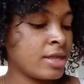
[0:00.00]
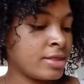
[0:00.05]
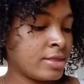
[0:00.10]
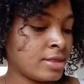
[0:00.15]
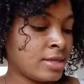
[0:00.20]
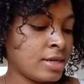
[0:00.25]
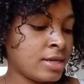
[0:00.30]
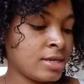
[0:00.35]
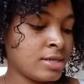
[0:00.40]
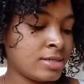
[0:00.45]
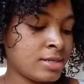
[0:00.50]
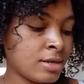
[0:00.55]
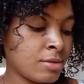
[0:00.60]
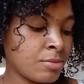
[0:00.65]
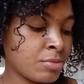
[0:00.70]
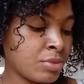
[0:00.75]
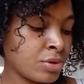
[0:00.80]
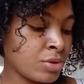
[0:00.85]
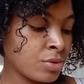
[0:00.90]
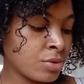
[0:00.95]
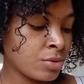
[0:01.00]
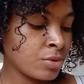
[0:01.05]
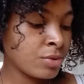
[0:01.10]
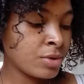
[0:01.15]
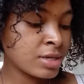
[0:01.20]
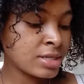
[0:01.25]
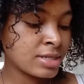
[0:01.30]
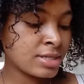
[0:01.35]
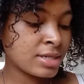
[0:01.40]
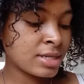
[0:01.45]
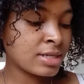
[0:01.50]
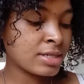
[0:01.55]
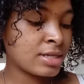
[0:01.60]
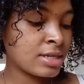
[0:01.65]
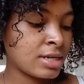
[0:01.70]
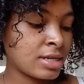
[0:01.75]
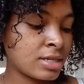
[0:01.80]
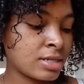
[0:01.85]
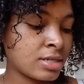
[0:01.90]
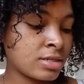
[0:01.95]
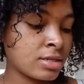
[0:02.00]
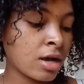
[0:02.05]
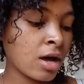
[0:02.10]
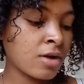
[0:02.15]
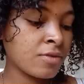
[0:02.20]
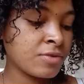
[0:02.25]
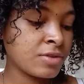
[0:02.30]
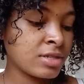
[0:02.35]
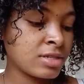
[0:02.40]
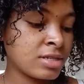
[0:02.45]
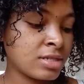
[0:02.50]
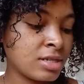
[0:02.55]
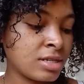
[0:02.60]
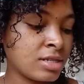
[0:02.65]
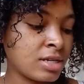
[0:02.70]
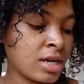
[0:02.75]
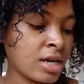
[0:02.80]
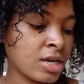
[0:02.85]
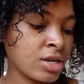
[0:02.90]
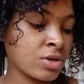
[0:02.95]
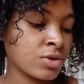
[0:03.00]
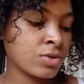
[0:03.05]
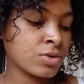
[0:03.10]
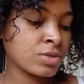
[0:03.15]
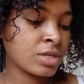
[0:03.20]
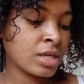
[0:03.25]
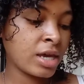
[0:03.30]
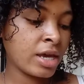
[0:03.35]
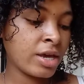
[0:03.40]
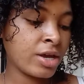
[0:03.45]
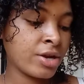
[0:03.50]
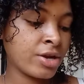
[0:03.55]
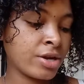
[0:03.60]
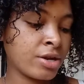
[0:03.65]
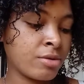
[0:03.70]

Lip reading: The shampoo says that it softens, detangles hair,